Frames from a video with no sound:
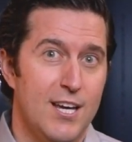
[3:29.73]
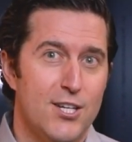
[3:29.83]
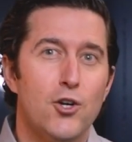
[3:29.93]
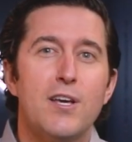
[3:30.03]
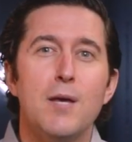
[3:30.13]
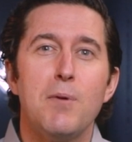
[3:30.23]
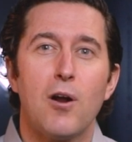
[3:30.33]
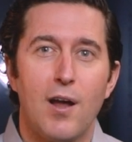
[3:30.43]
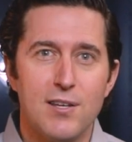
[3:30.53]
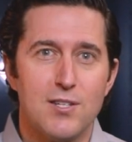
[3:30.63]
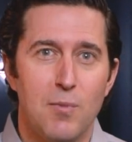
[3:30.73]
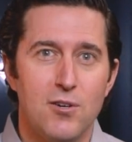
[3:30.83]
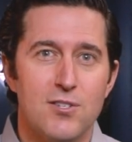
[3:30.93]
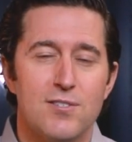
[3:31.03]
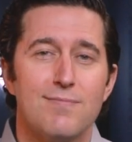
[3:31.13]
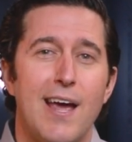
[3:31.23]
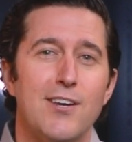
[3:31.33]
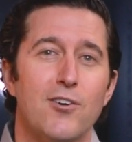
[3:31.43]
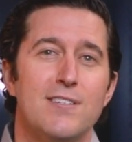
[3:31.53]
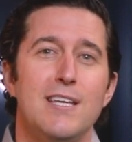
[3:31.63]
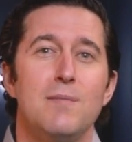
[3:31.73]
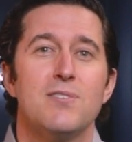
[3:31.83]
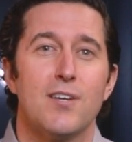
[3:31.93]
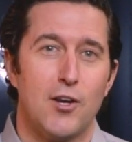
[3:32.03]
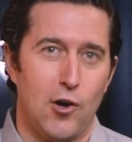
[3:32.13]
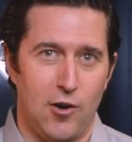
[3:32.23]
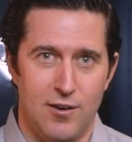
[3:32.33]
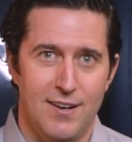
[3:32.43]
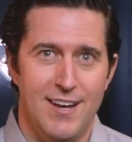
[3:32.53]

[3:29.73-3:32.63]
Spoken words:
you'll keep your customers and your team secure.